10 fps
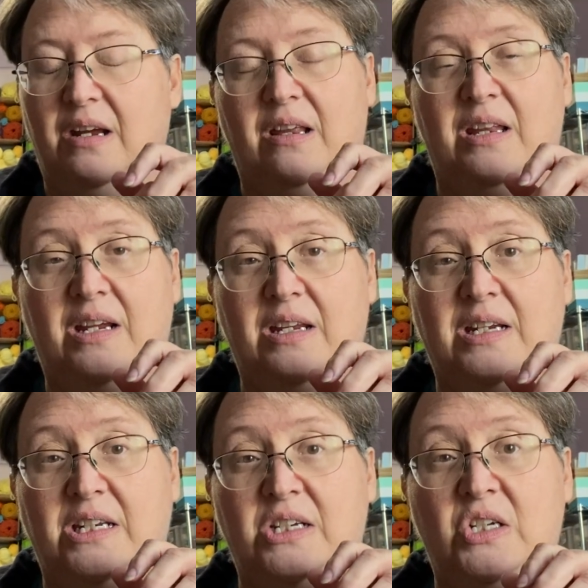I
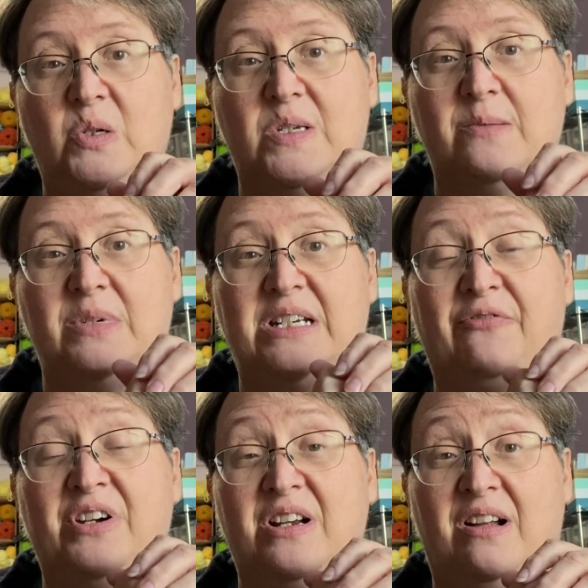need to do some
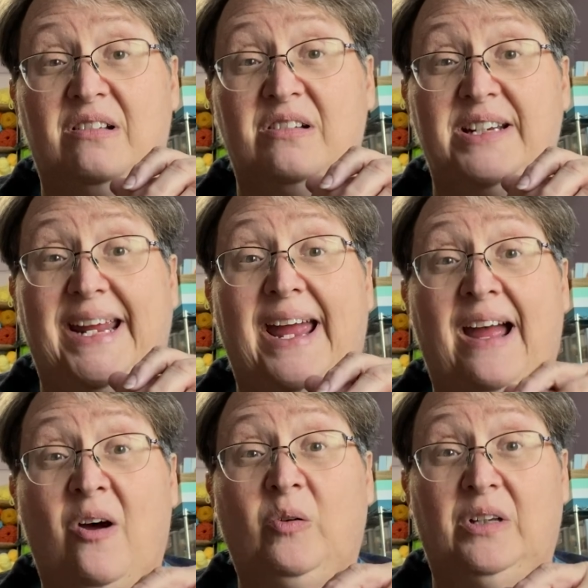different colored
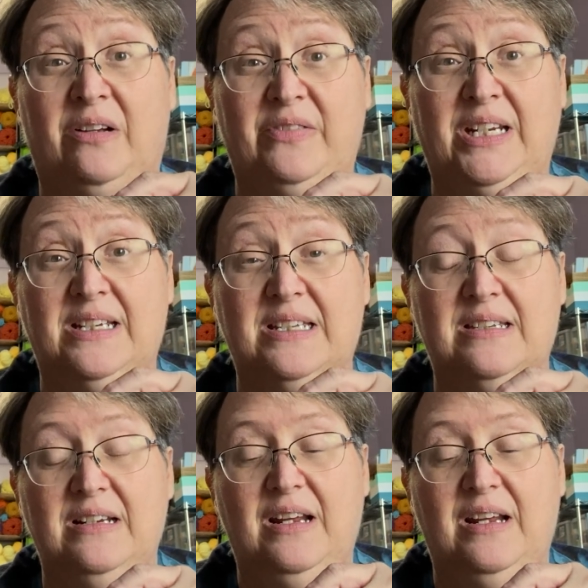cow loveys